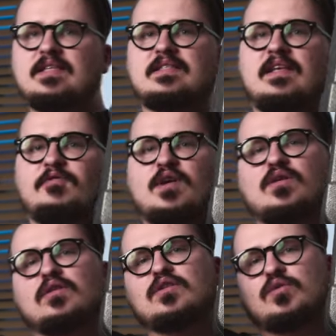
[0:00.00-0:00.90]
it's
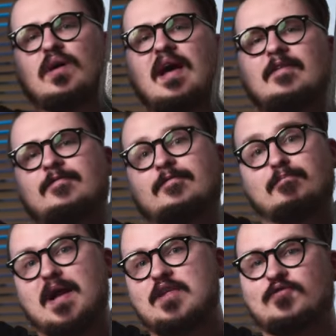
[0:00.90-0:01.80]
difficult to have
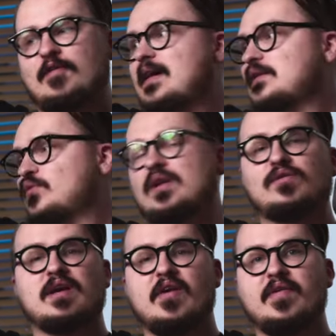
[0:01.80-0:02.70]
much fun when
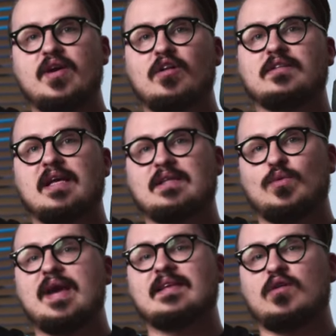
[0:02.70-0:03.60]
you carry all that weight